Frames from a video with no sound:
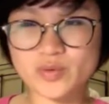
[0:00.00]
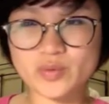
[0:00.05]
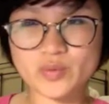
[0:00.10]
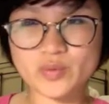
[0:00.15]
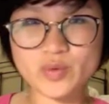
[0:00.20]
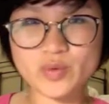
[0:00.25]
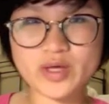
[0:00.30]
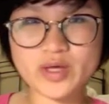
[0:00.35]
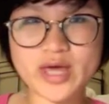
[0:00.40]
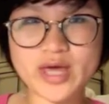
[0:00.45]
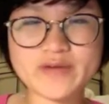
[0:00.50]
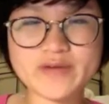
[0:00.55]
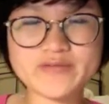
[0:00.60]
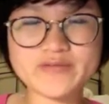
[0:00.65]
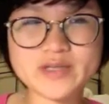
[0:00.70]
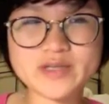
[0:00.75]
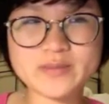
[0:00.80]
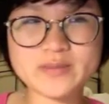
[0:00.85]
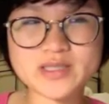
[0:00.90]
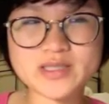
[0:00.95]
we have
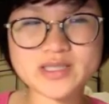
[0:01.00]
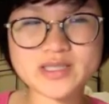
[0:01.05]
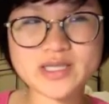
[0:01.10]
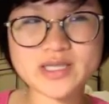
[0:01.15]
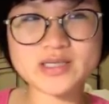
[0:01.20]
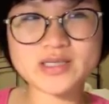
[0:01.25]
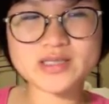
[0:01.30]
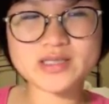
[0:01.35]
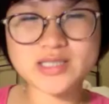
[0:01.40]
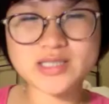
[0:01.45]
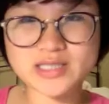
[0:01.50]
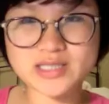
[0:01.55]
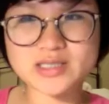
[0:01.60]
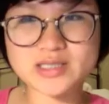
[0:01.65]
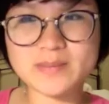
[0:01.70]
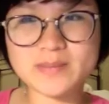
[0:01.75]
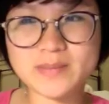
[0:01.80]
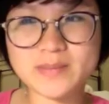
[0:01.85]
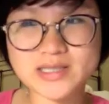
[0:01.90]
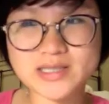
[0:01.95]
the
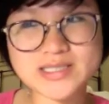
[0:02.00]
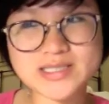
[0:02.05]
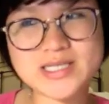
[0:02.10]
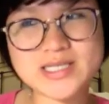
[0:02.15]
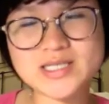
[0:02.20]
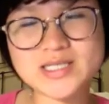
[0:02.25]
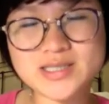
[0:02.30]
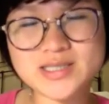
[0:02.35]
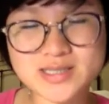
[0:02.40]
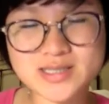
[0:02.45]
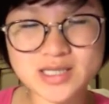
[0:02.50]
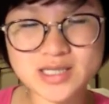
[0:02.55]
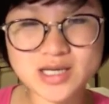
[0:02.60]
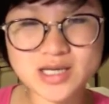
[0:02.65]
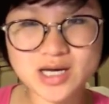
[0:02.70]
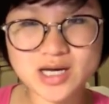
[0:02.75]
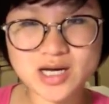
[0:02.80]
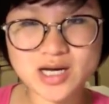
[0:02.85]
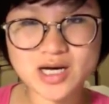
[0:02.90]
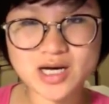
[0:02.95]
mistakes
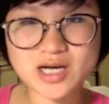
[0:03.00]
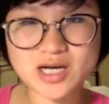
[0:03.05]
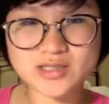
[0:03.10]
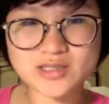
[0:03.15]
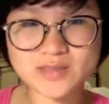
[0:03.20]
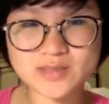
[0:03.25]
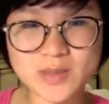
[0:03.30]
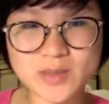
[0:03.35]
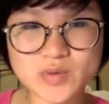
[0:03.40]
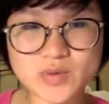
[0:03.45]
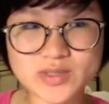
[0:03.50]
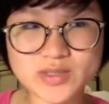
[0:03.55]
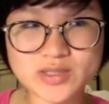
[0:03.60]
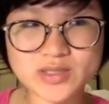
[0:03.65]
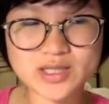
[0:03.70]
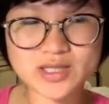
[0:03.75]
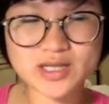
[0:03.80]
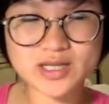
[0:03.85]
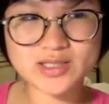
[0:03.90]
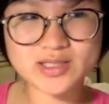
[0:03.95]
on the post.
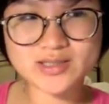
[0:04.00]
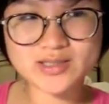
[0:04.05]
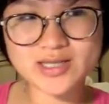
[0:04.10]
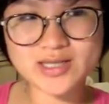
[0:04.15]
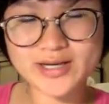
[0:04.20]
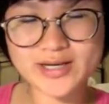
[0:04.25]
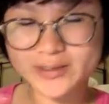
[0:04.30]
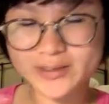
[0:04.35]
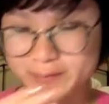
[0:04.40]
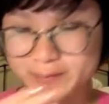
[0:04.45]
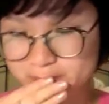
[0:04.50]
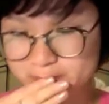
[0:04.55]
Sounds like